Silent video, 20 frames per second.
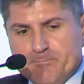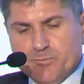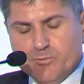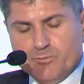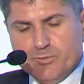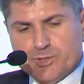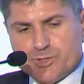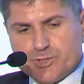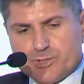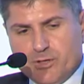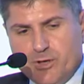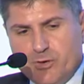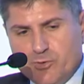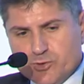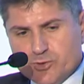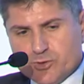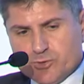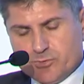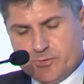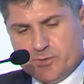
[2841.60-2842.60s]
Which
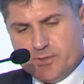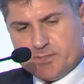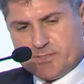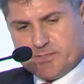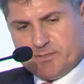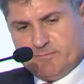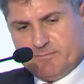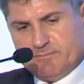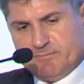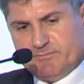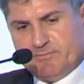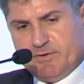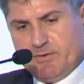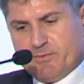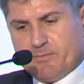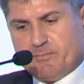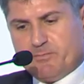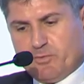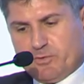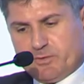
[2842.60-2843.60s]
also is a very
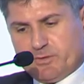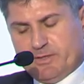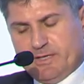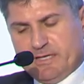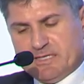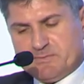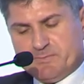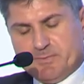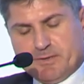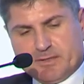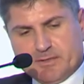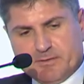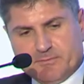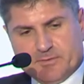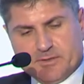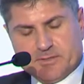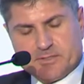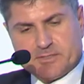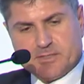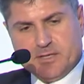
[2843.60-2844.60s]
important aspect of
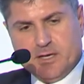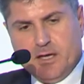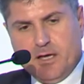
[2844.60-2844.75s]
this.